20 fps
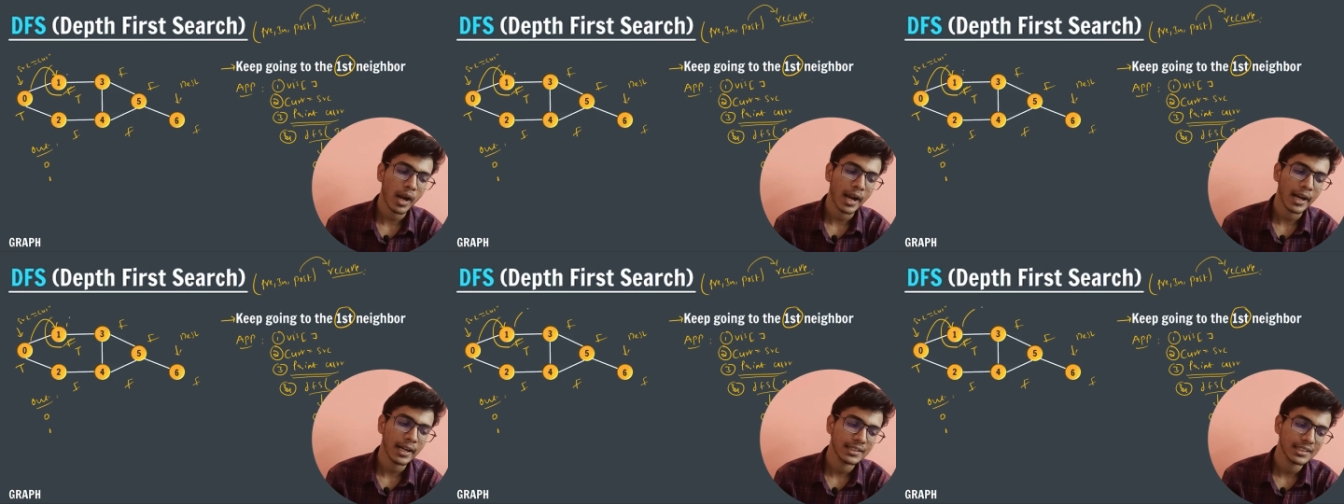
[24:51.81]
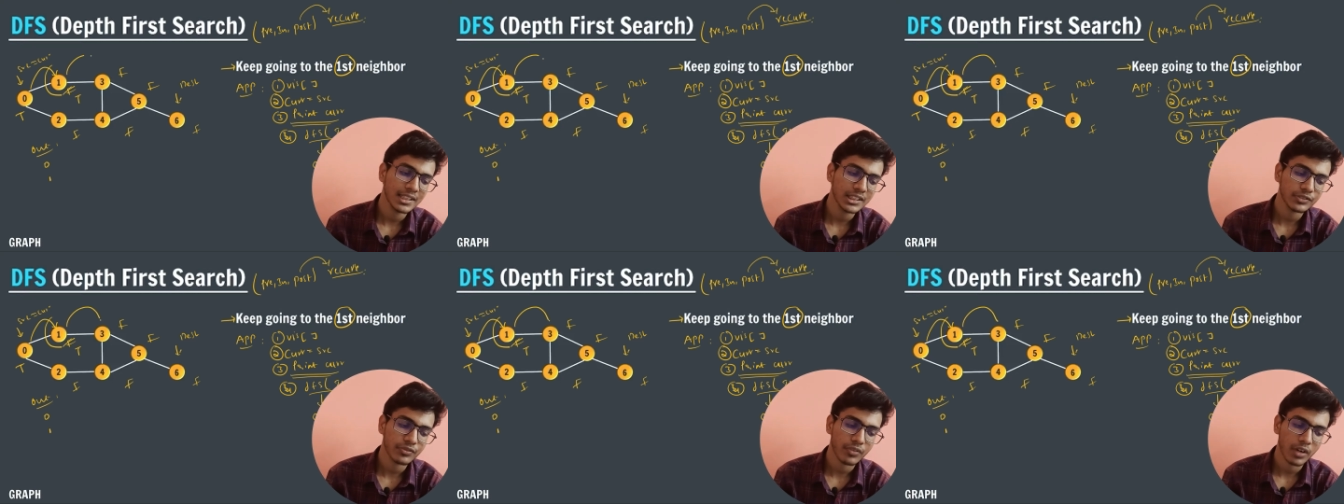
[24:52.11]
and
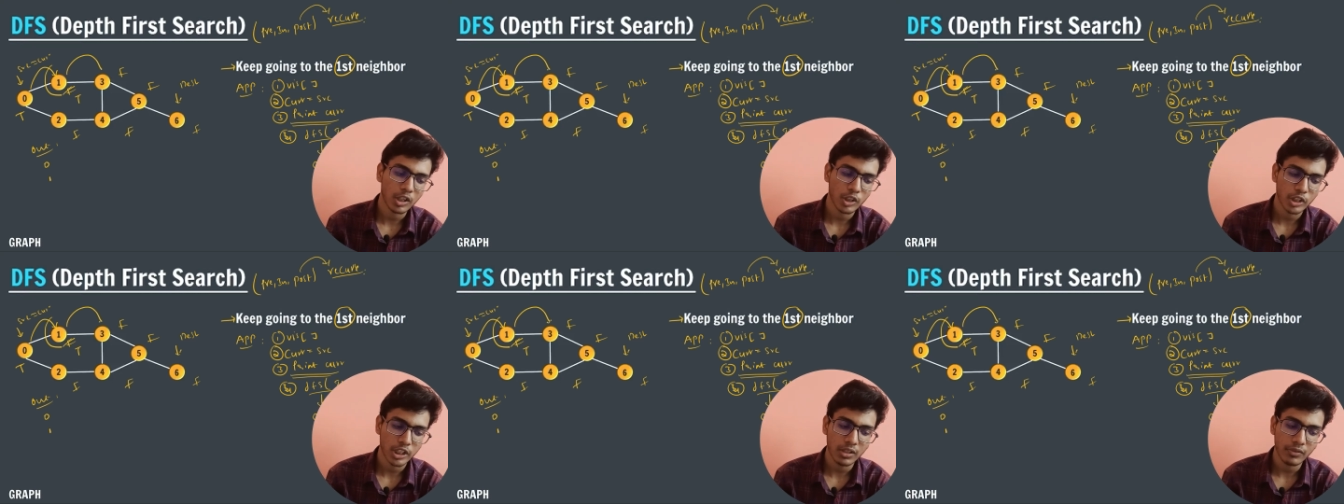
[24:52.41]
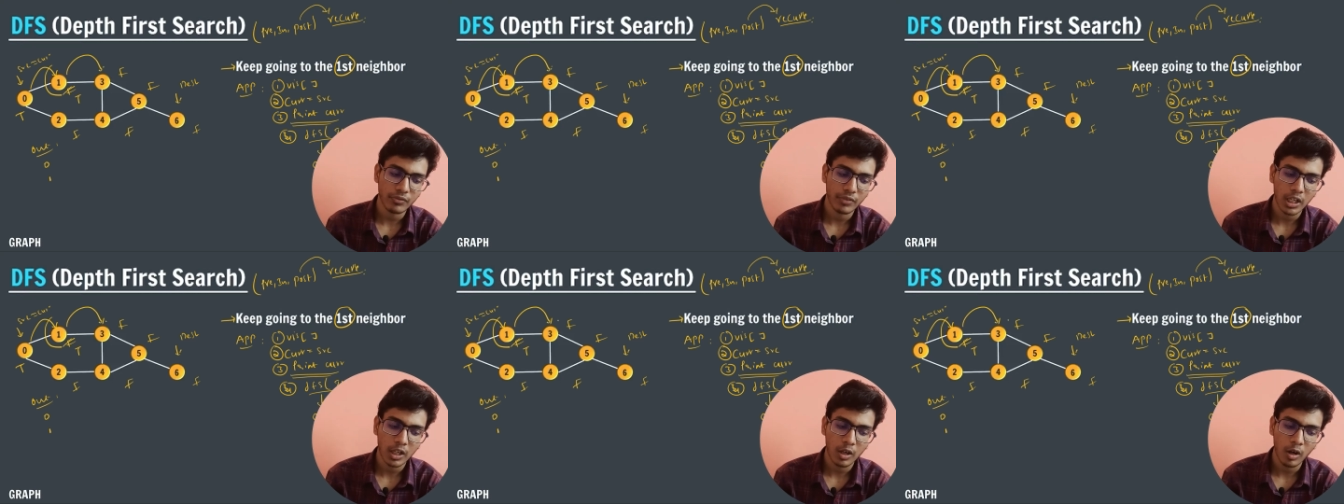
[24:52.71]
this function
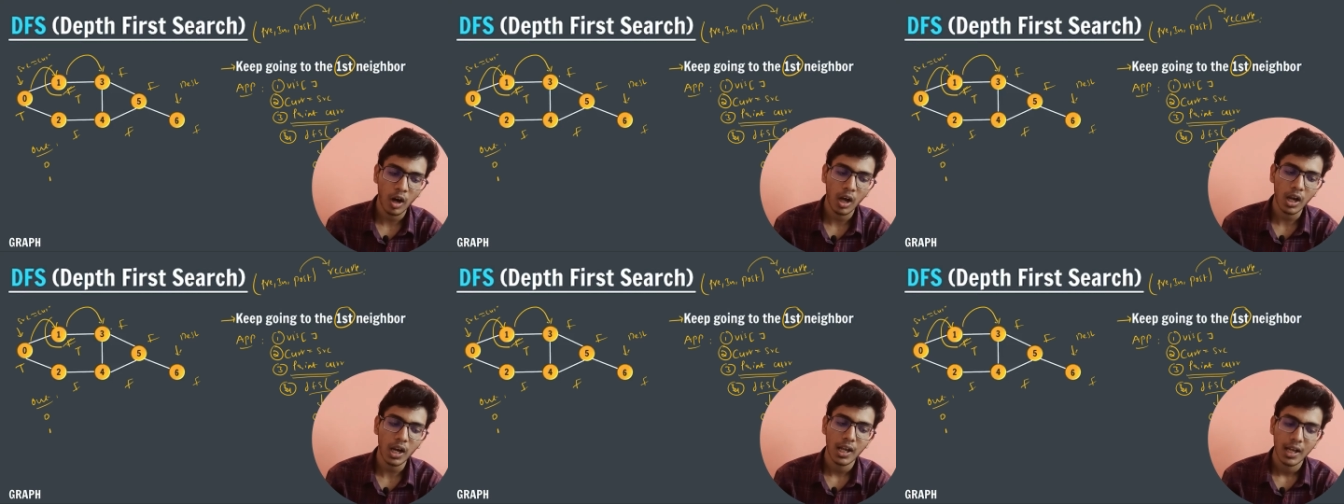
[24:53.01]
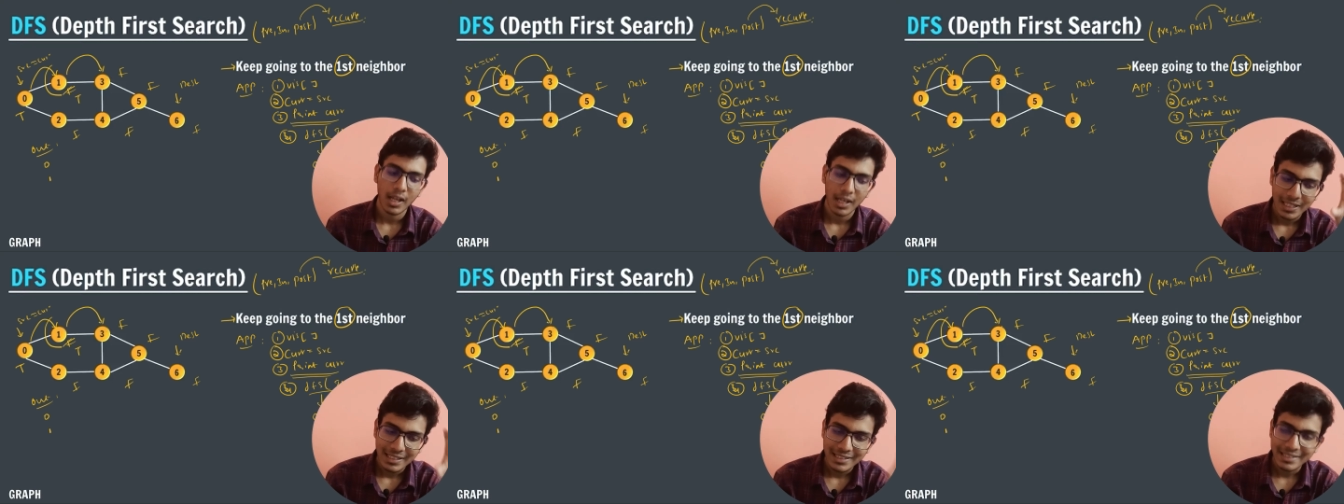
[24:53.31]
will call
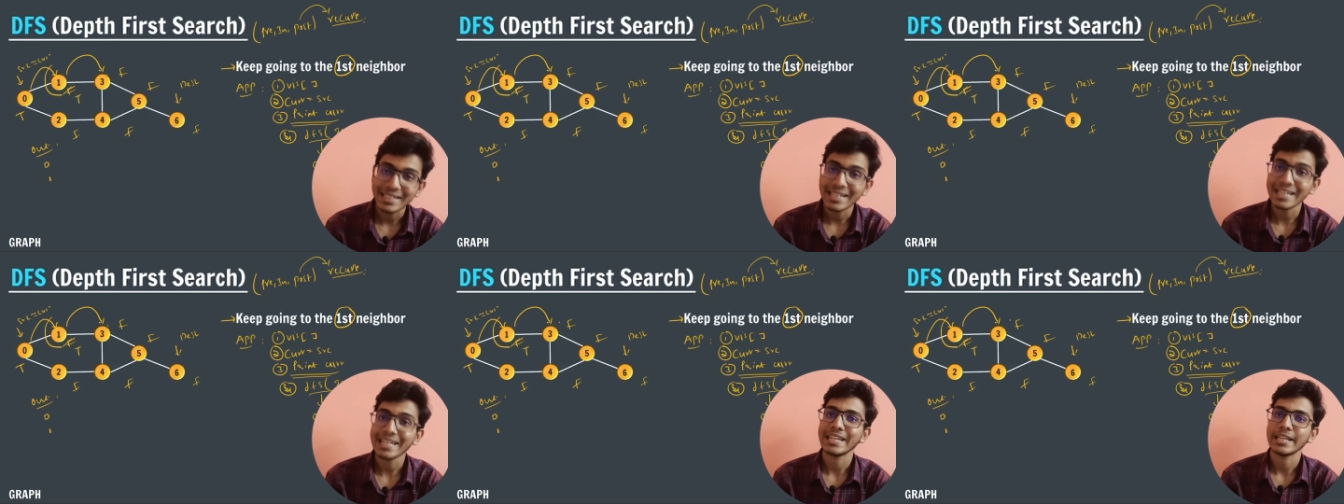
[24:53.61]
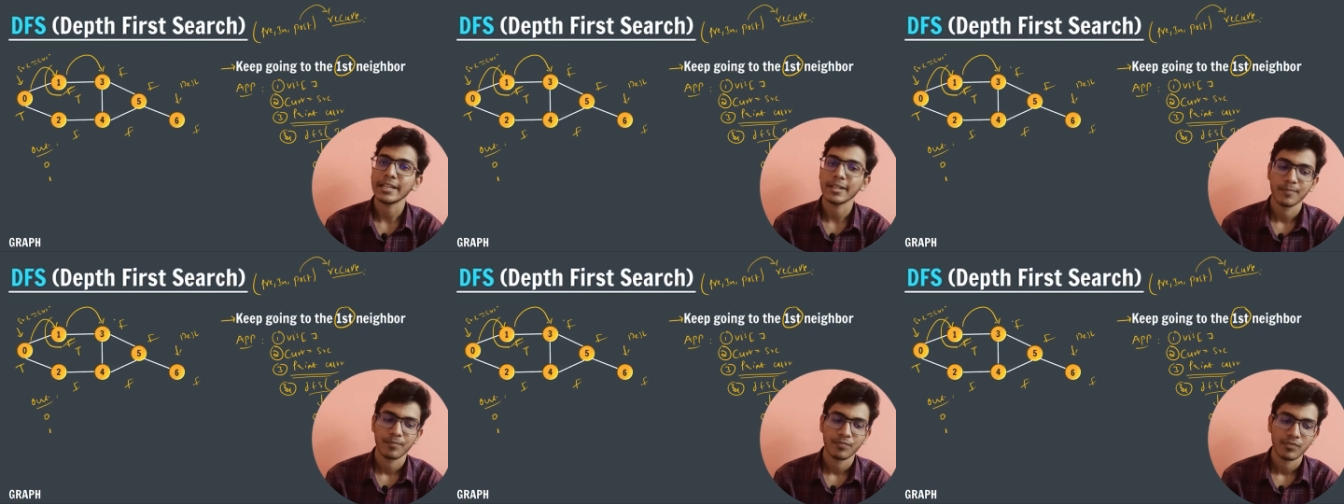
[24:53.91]

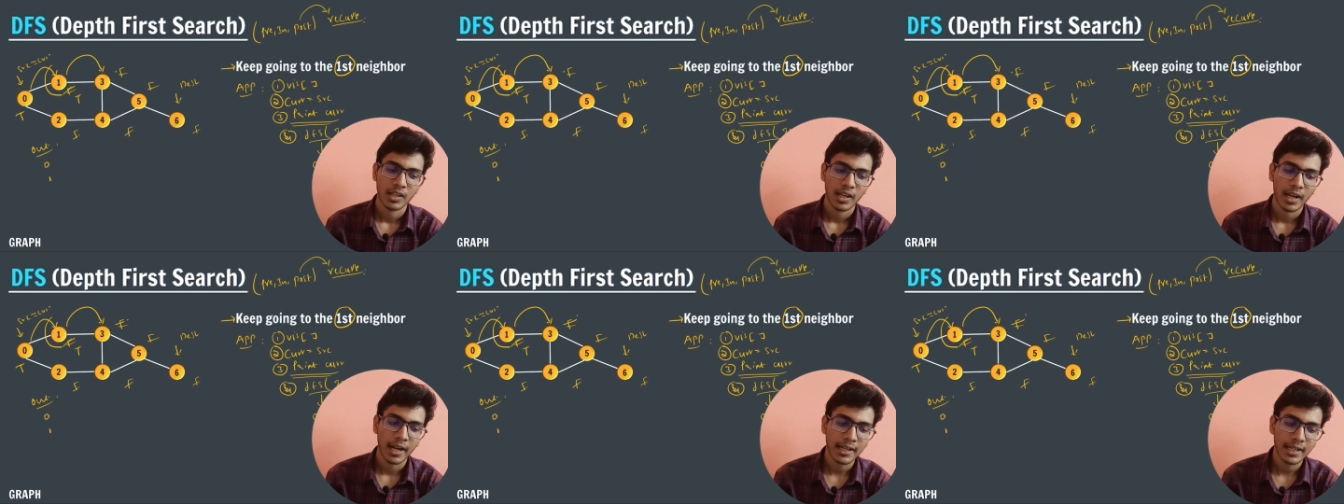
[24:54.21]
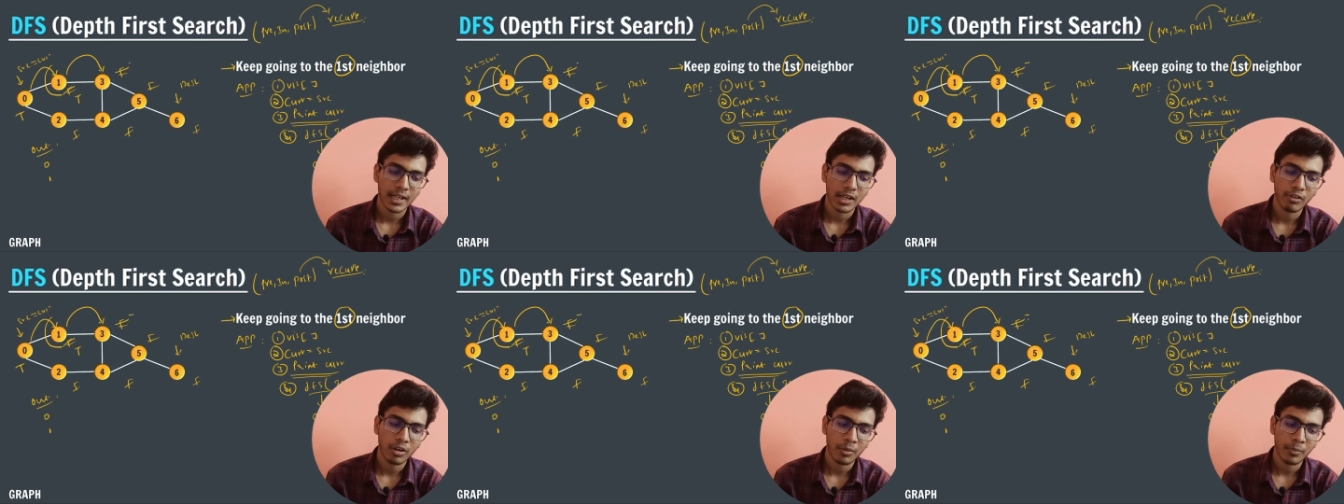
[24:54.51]
3 and
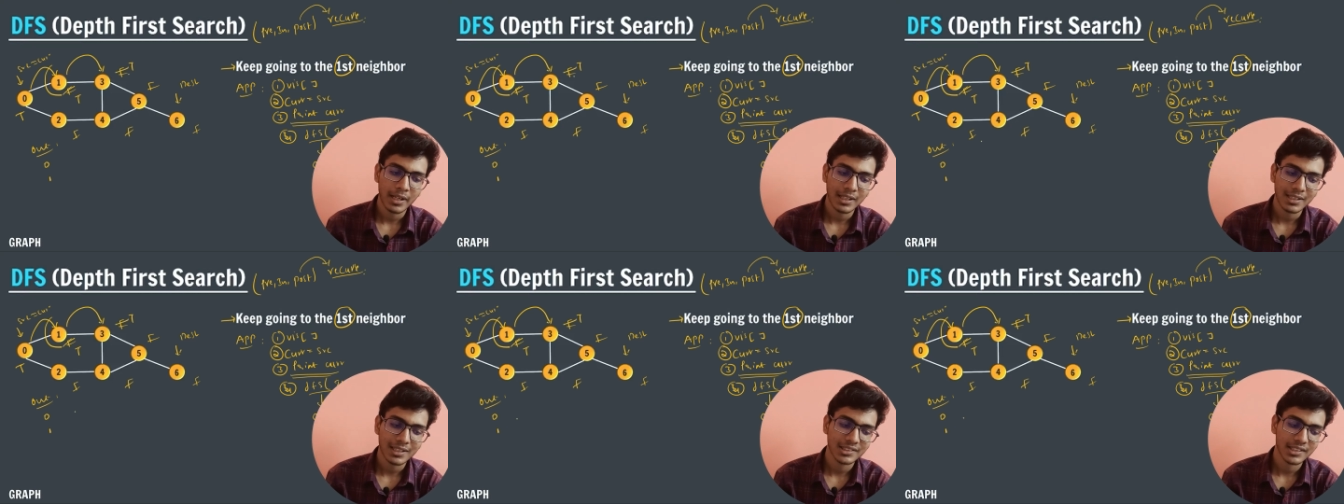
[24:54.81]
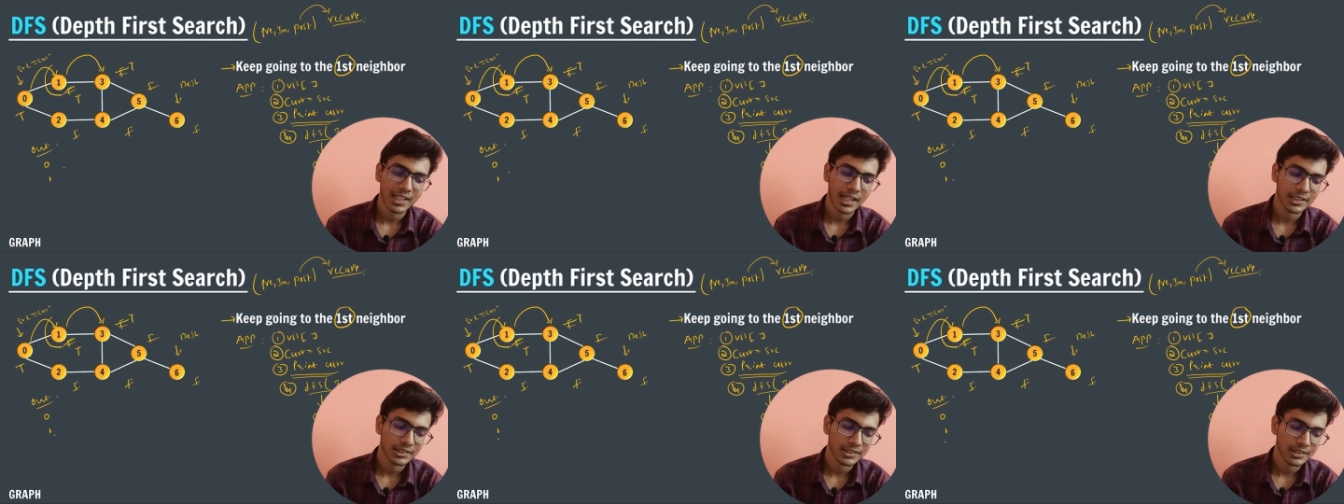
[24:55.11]
I will make this
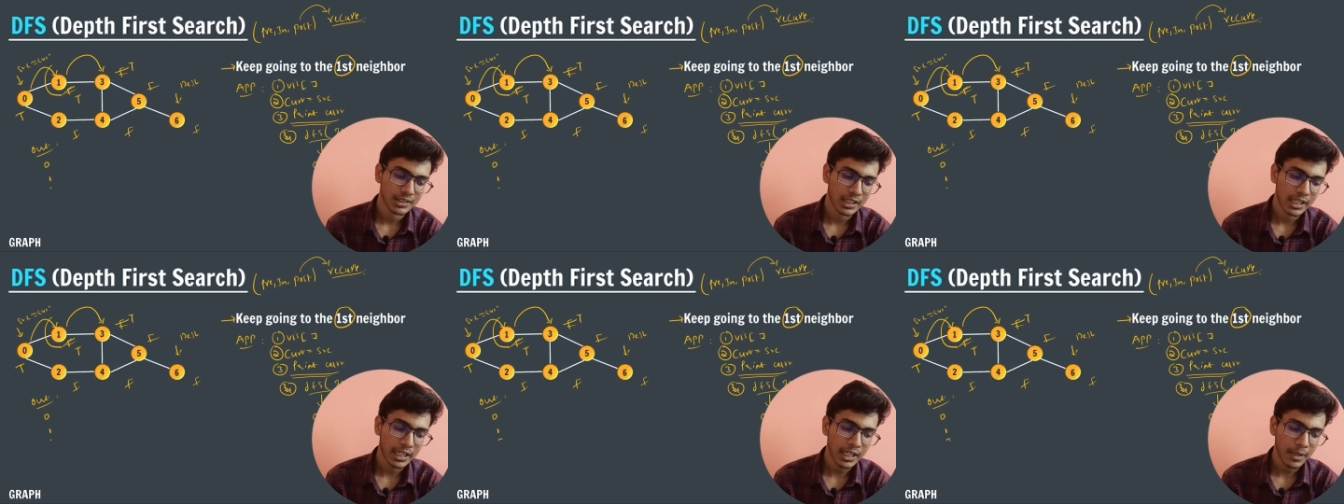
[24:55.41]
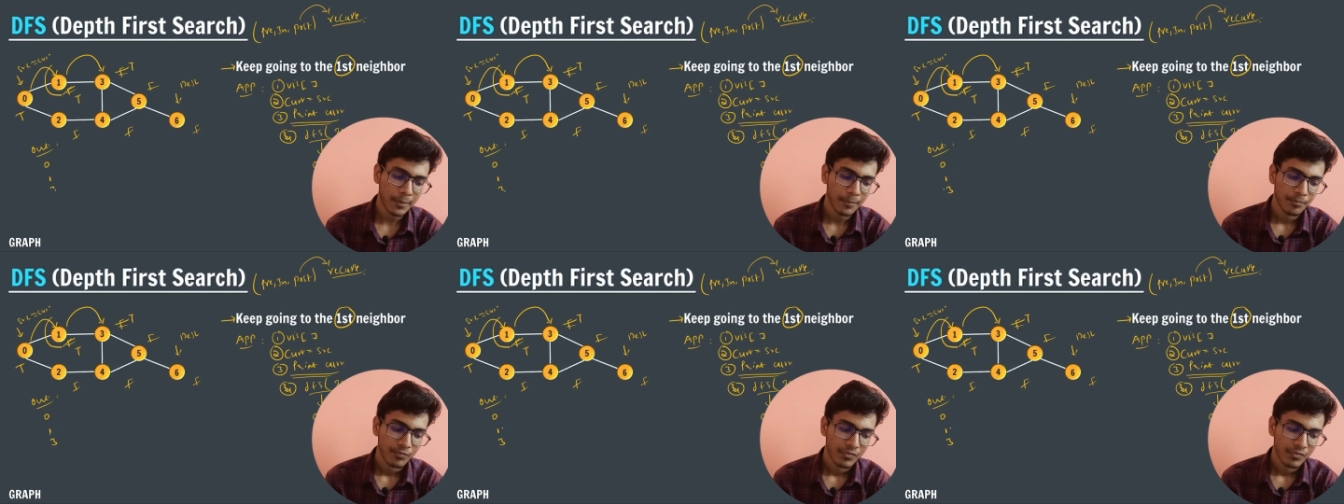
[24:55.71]
as 3